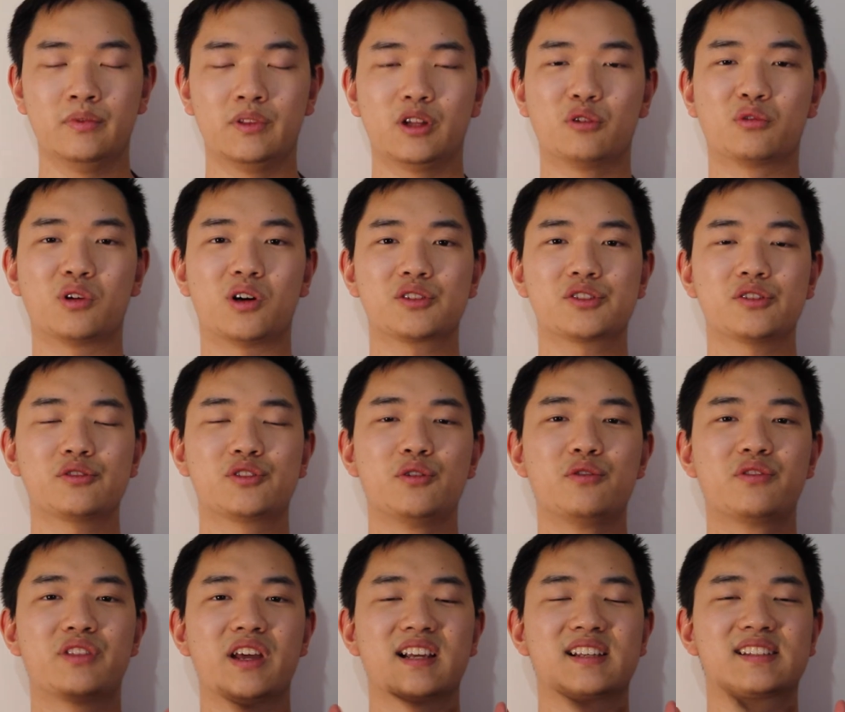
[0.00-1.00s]
there were also
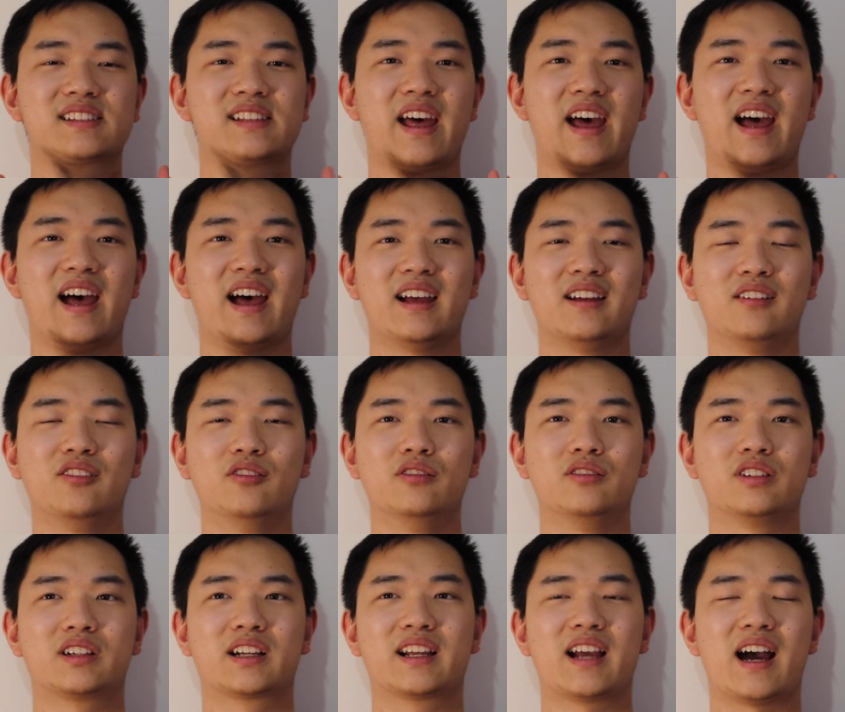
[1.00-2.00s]
two things that
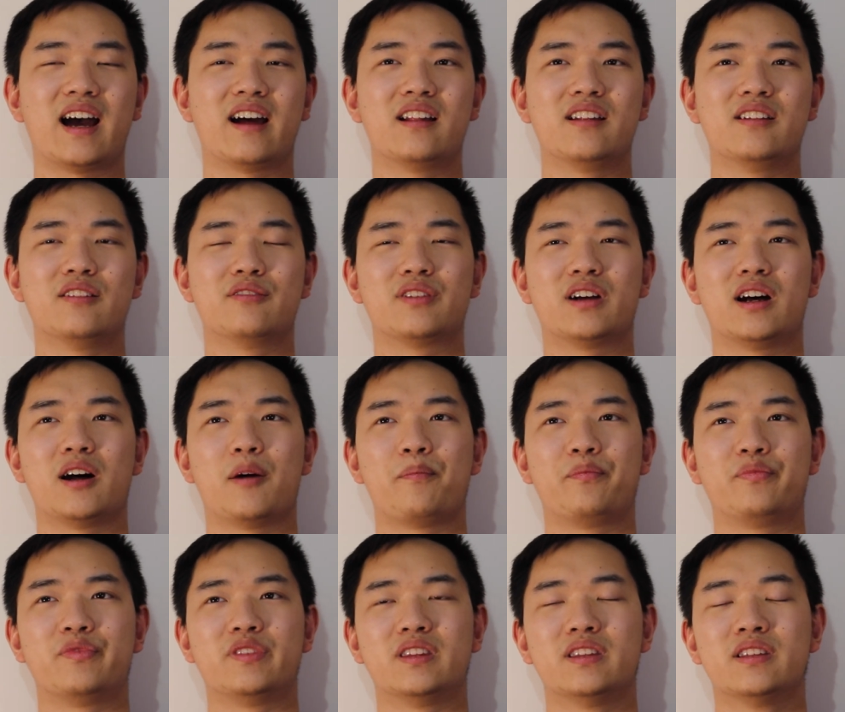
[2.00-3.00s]
kind of
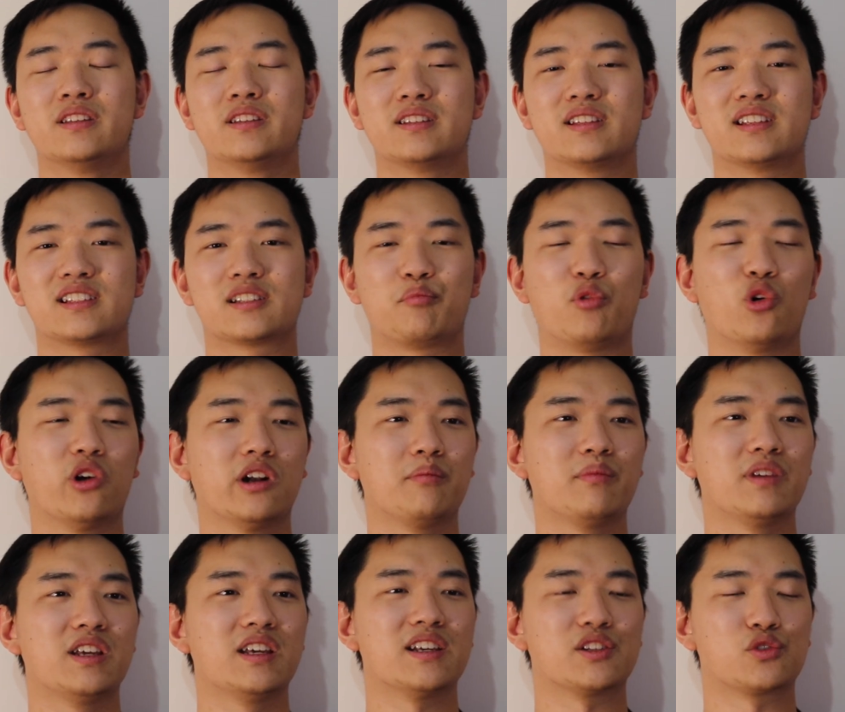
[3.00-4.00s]
um, disappointed
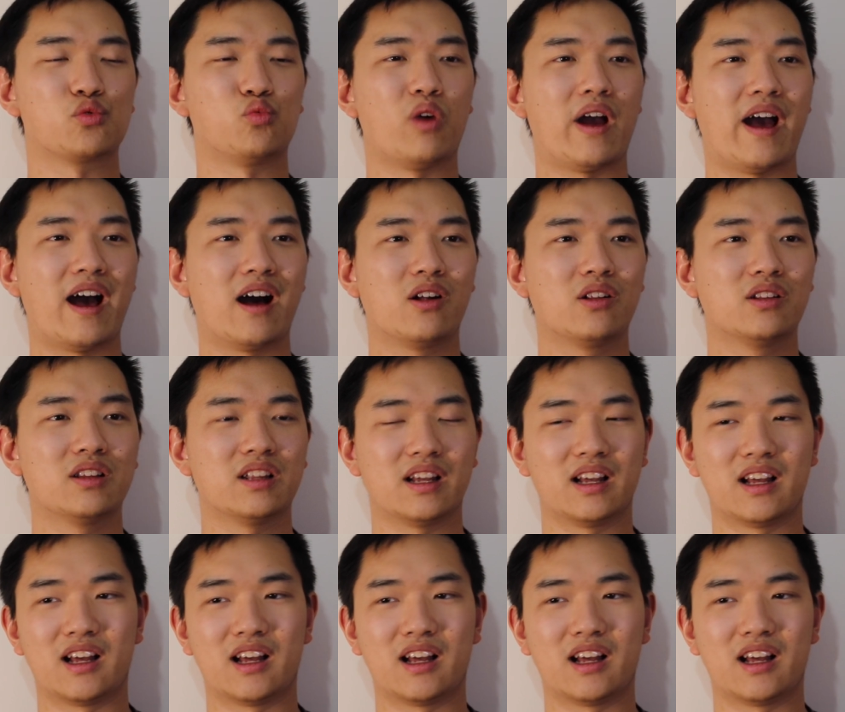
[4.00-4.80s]
me as well.